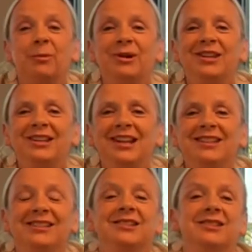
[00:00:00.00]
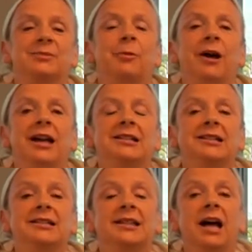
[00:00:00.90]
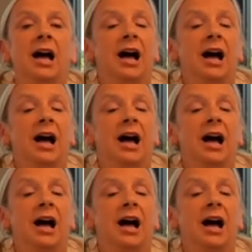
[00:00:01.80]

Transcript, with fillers: putting an end to this practice.